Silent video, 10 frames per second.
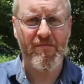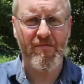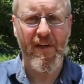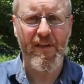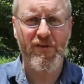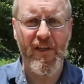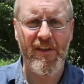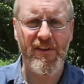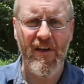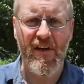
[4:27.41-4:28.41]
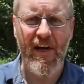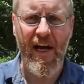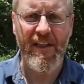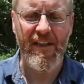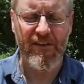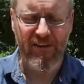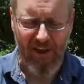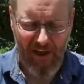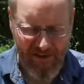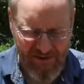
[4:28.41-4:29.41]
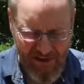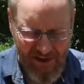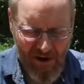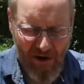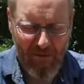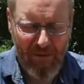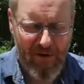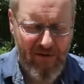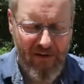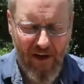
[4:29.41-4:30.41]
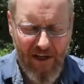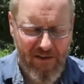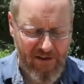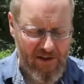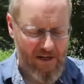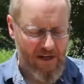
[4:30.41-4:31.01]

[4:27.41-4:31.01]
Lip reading: Mediterranean style and Eastern style, it's on both sides.